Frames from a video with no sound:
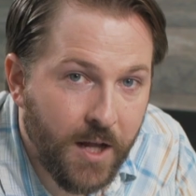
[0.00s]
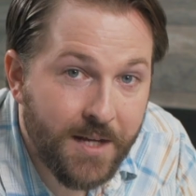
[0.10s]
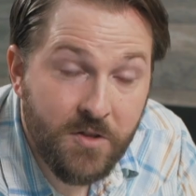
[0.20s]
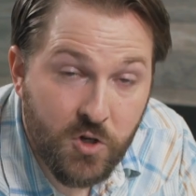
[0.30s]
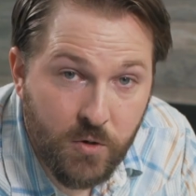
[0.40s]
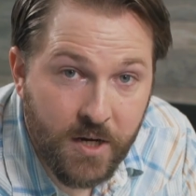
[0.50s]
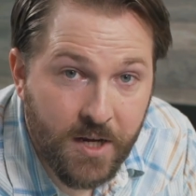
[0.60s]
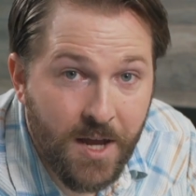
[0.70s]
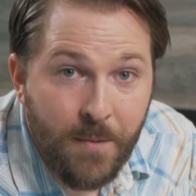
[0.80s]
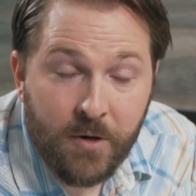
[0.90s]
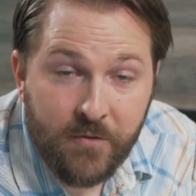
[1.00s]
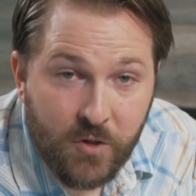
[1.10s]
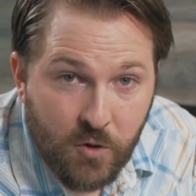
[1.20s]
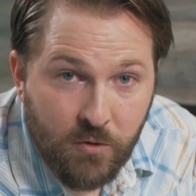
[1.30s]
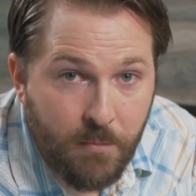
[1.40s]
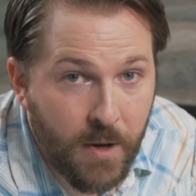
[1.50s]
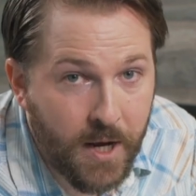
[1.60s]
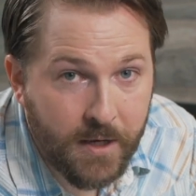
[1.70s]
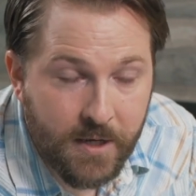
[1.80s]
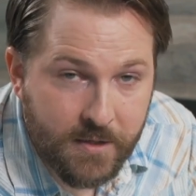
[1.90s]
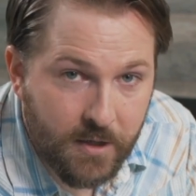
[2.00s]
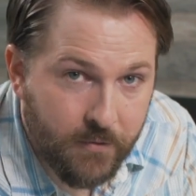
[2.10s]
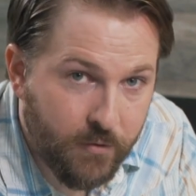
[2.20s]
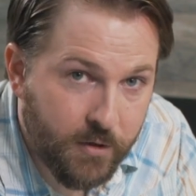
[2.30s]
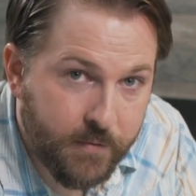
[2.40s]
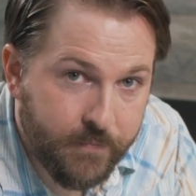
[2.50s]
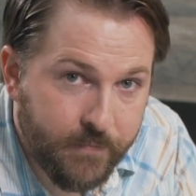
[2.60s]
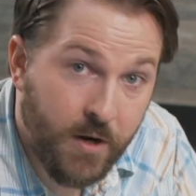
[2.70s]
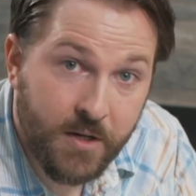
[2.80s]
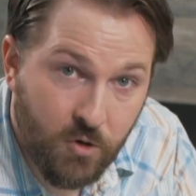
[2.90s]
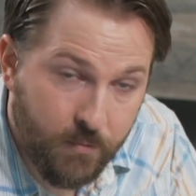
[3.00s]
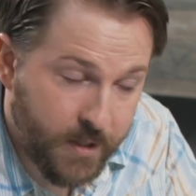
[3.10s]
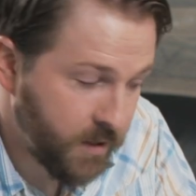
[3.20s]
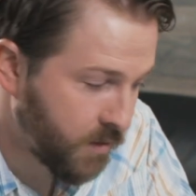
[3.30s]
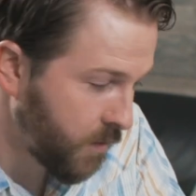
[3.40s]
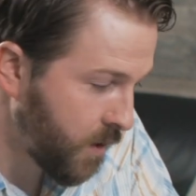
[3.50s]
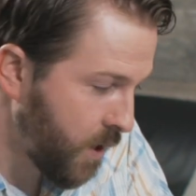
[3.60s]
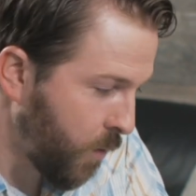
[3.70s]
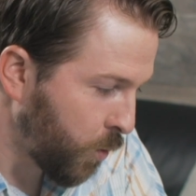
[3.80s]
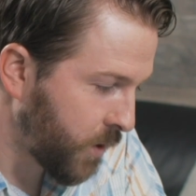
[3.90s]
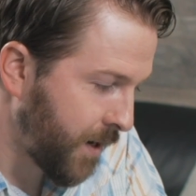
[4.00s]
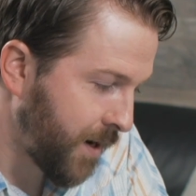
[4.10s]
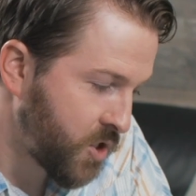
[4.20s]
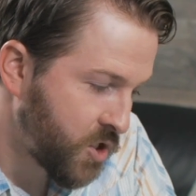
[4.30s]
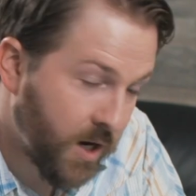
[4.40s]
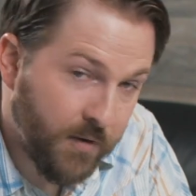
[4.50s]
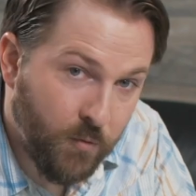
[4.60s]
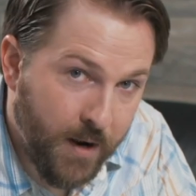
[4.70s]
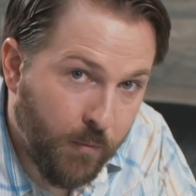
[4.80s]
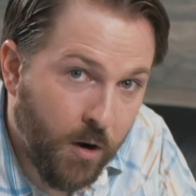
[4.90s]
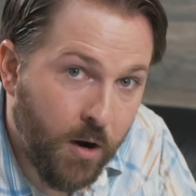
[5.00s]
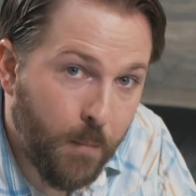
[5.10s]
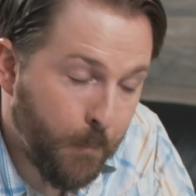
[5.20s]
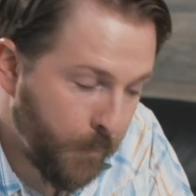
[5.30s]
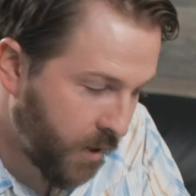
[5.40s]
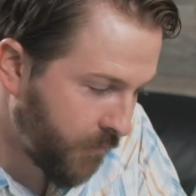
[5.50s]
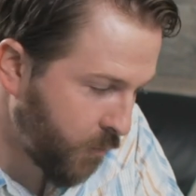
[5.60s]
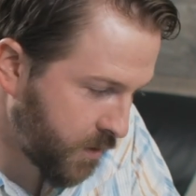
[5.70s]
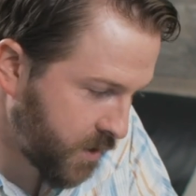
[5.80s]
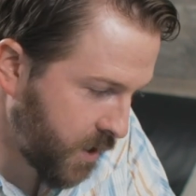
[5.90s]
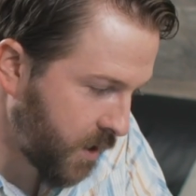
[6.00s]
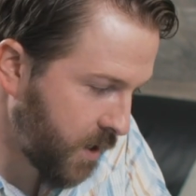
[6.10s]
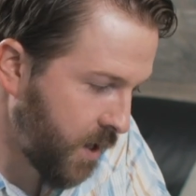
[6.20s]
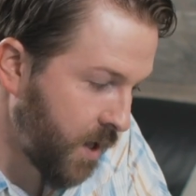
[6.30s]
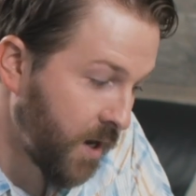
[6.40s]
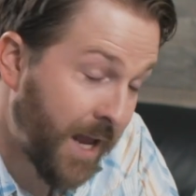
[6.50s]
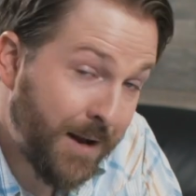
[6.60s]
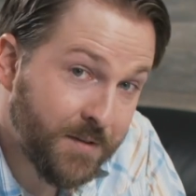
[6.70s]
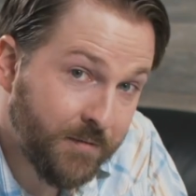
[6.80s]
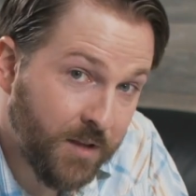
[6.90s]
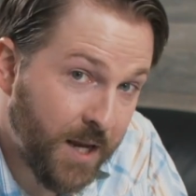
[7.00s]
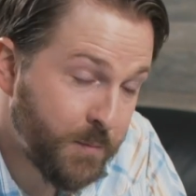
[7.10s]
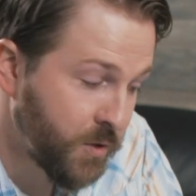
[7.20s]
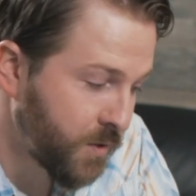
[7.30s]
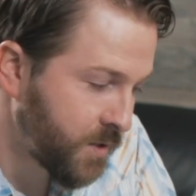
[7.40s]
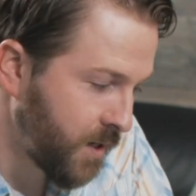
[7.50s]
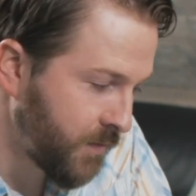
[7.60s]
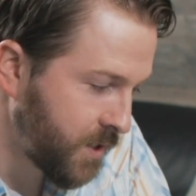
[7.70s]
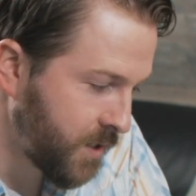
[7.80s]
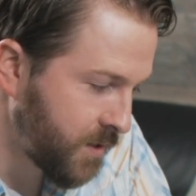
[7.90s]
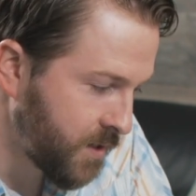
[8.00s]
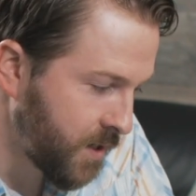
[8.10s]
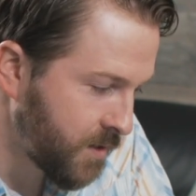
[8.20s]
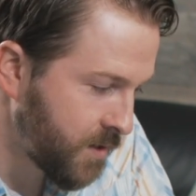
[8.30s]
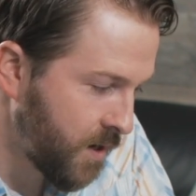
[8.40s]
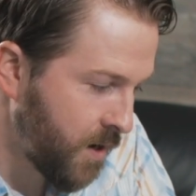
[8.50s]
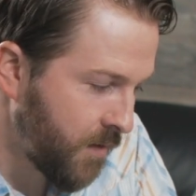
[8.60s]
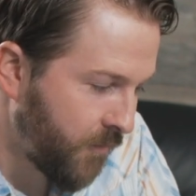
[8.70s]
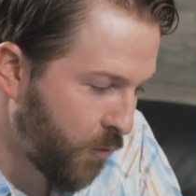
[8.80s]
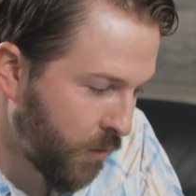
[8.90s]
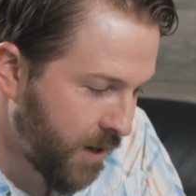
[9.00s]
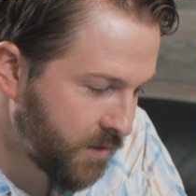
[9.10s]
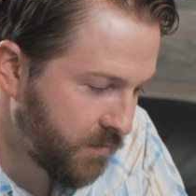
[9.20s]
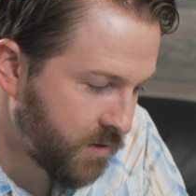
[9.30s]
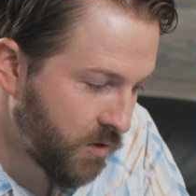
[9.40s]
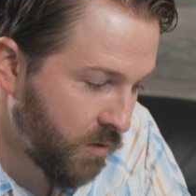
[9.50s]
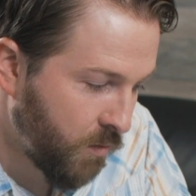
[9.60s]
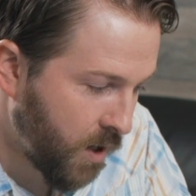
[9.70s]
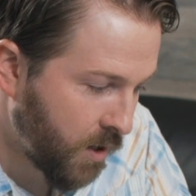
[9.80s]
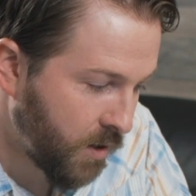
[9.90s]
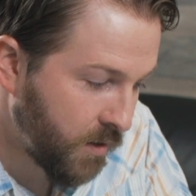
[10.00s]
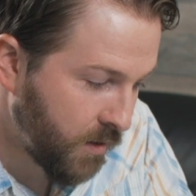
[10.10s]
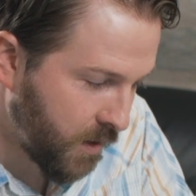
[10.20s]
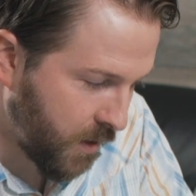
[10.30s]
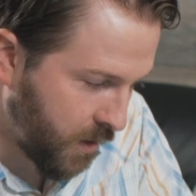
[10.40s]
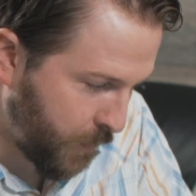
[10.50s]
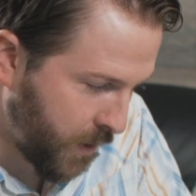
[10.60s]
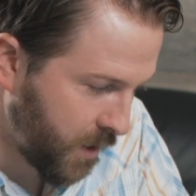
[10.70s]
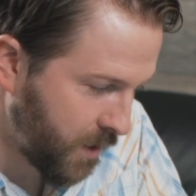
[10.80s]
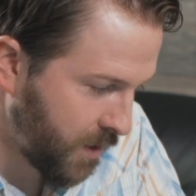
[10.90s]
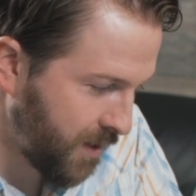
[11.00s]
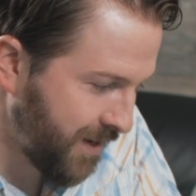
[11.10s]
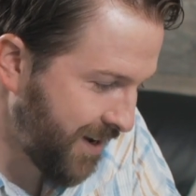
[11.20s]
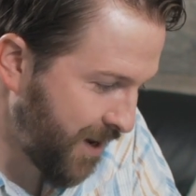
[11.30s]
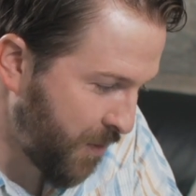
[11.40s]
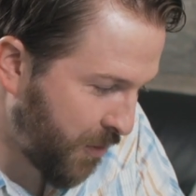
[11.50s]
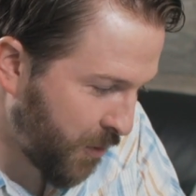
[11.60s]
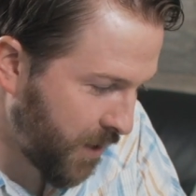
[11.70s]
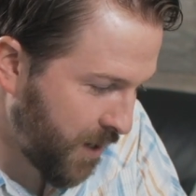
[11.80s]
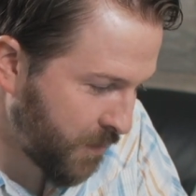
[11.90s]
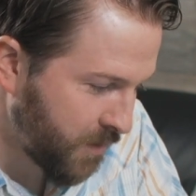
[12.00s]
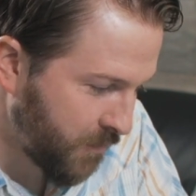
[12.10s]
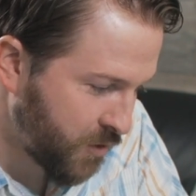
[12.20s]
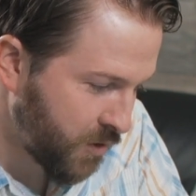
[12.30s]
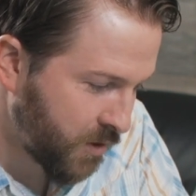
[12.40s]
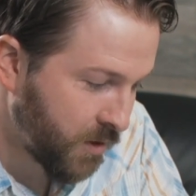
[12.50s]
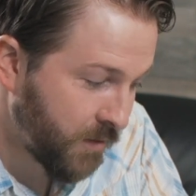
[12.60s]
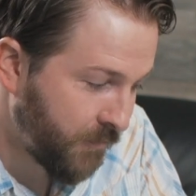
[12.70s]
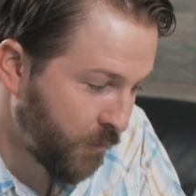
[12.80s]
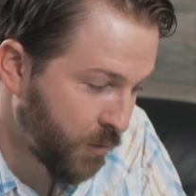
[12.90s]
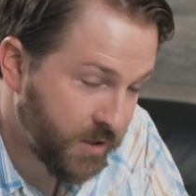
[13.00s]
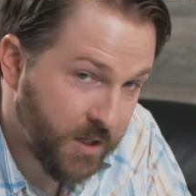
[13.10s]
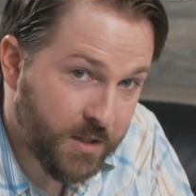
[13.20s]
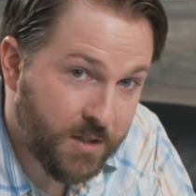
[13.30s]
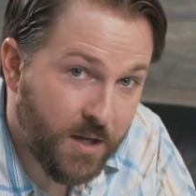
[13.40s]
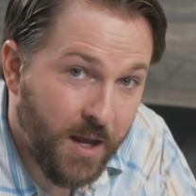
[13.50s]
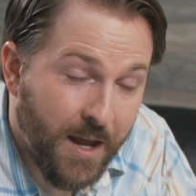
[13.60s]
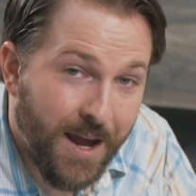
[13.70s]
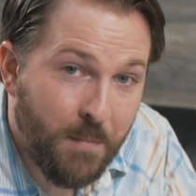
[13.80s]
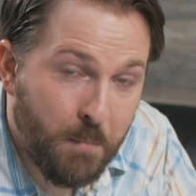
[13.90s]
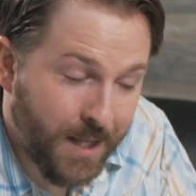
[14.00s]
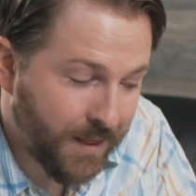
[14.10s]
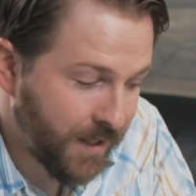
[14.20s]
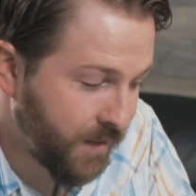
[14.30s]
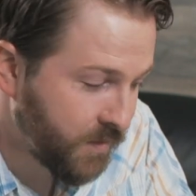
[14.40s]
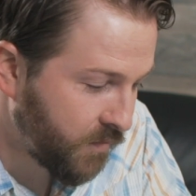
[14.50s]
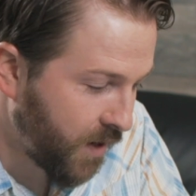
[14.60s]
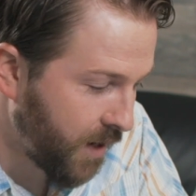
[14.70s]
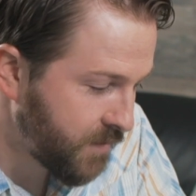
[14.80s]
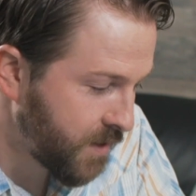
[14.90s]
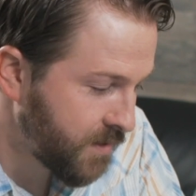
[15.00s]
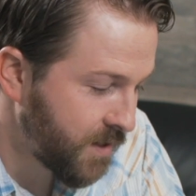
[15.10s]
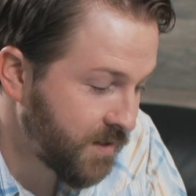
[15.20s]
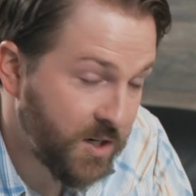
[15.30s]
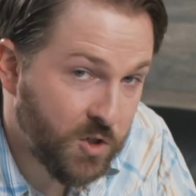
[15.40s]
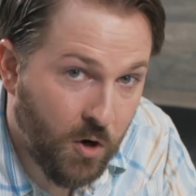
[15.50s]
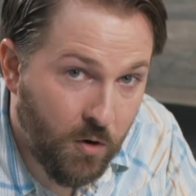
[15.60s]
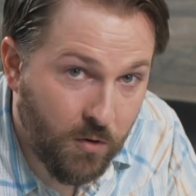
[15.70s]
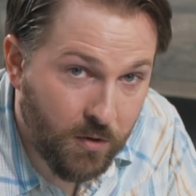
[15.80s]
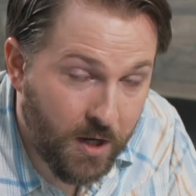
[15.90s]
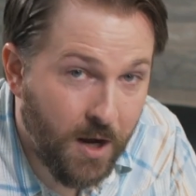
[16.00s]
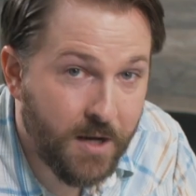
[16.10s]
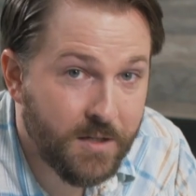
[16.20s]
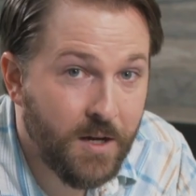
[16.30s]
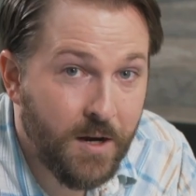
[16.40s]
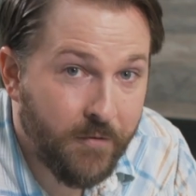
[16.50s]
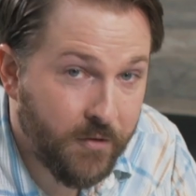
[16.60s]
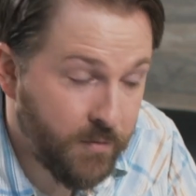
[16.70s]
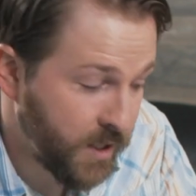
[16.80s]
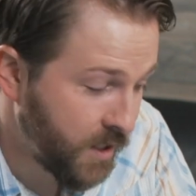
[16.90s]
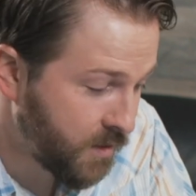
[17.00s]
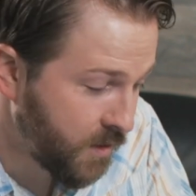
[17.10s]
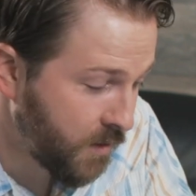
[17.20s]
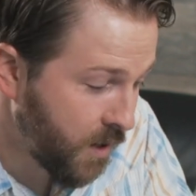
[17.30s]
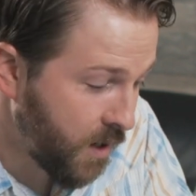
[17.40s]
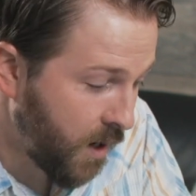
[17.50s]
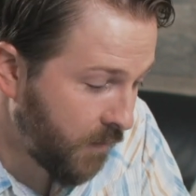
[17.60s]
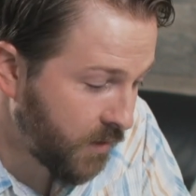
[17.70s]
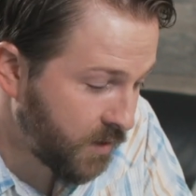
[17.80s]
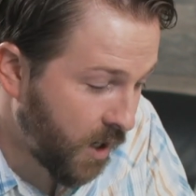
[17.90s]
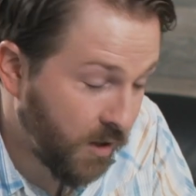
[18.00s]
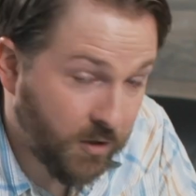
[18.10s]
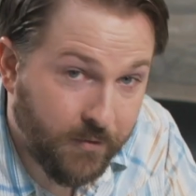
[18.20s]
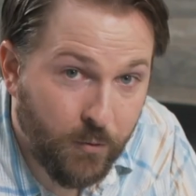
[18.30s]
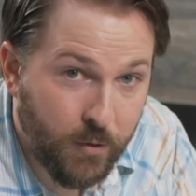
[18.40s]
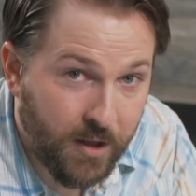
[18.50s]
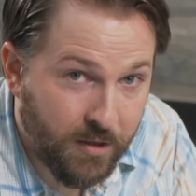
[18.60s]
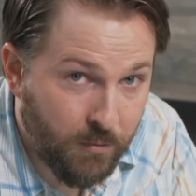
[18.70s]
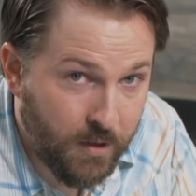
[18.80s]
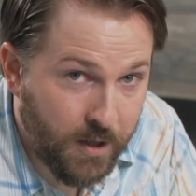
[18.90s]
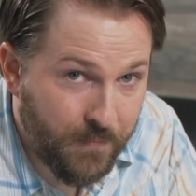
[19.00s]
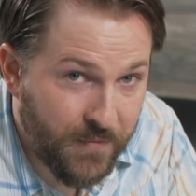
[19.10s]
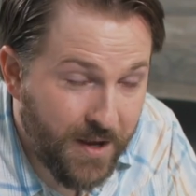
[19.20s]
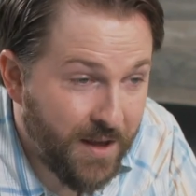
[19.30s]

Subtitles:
the glass in the drink, but if you do want to buy it, it's there for you. Okay, so our mojito. We're looking at a shot of white rum, $1.14, an ounce of lime juice, 17 cents, 1/4 ounce of soda water, a penny, a 1/3 ounce of sugar, 4 cents, and mint leaves, 5 cents. That's a total cost for the mojito of $1.43.